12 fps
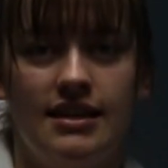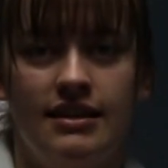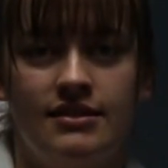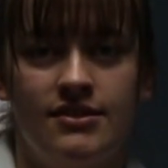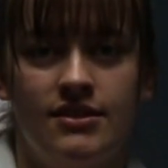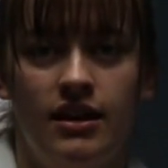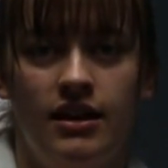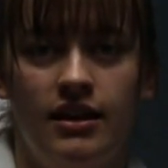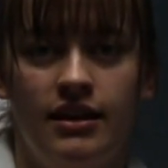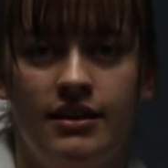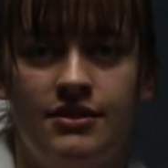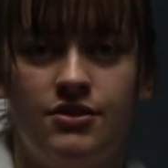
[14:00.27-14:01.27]
because
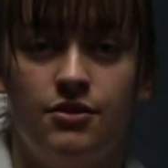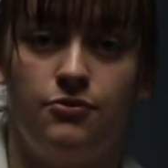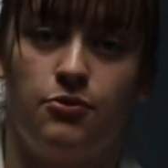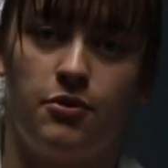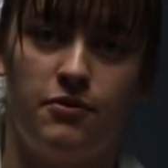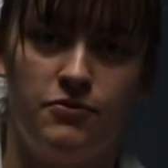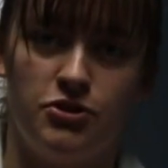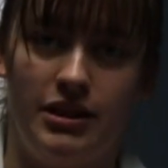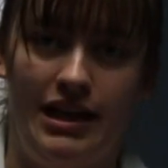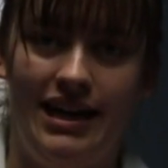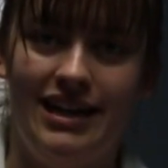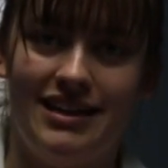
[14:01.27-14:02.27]
it's the
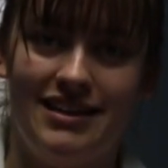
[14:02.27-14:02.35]
4th of